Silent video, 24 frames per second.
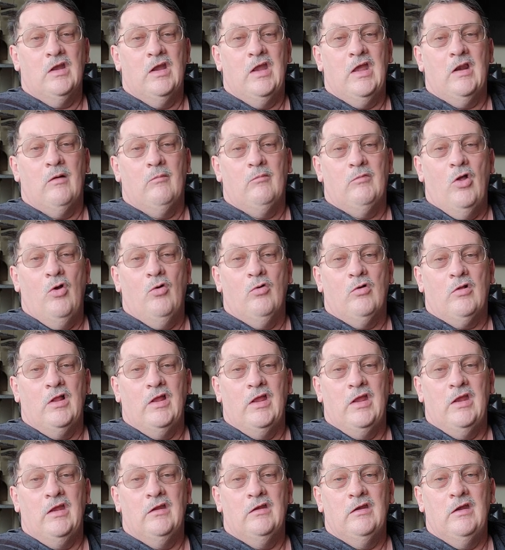get them
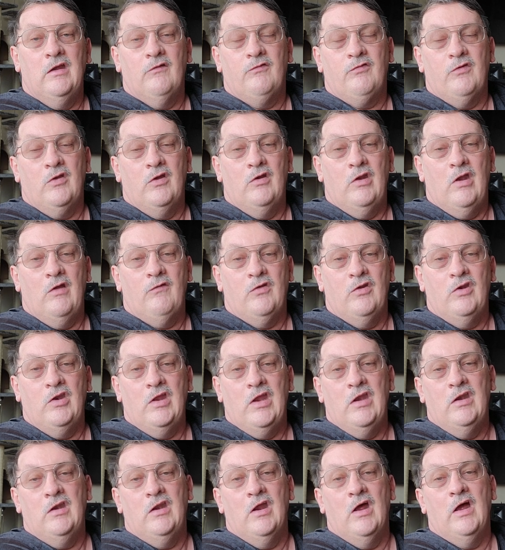locally. If you
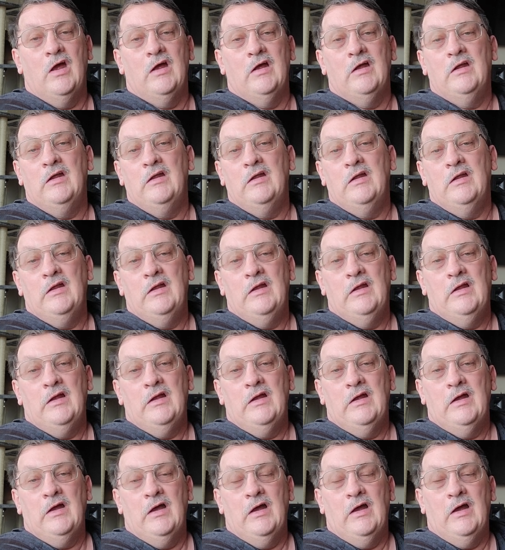need
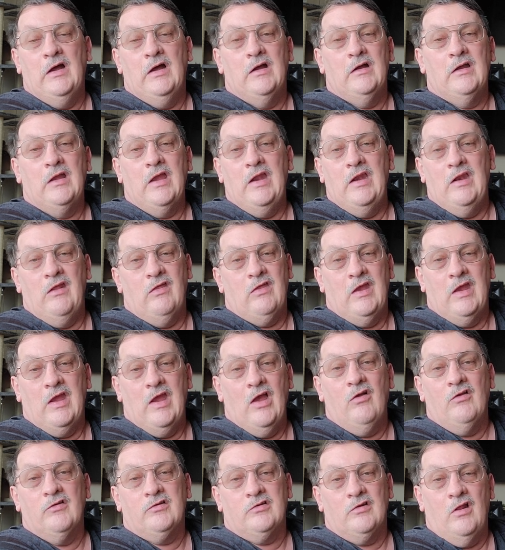anything
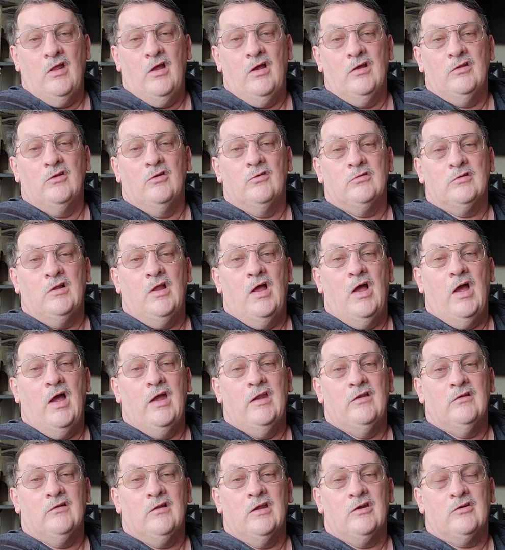else along those
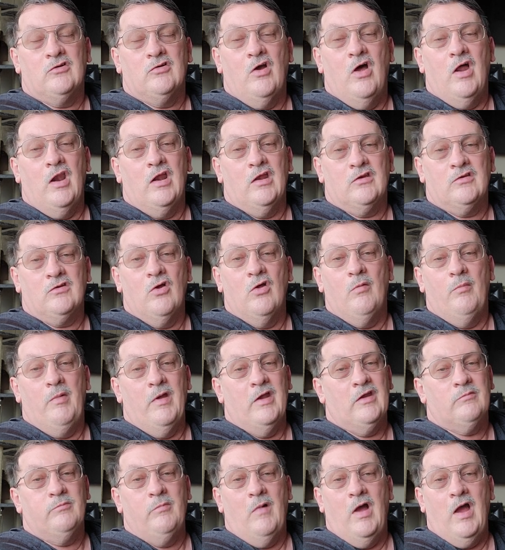lines, electronics, go to
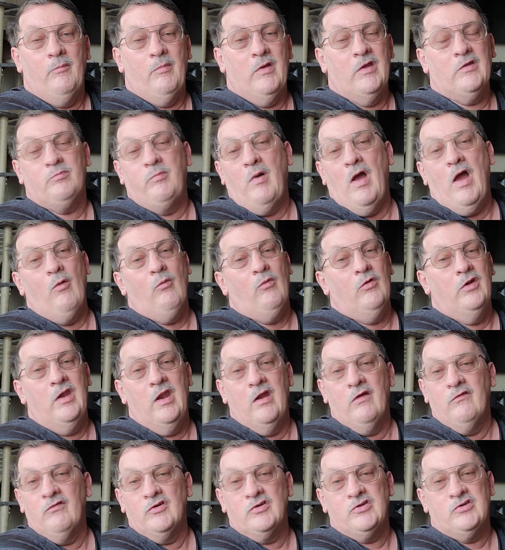Best Buy. Best Buy will
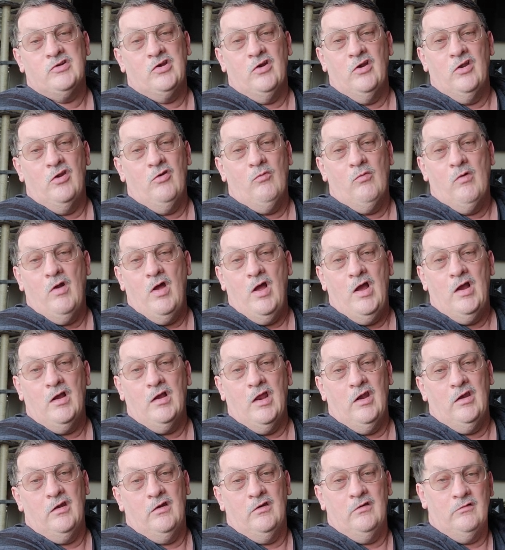never steer you
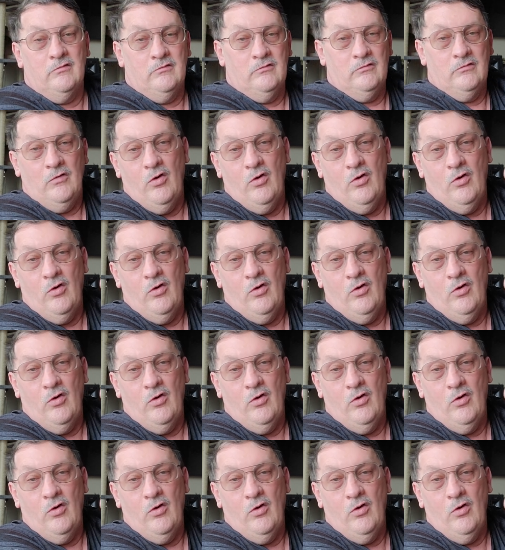wrong, and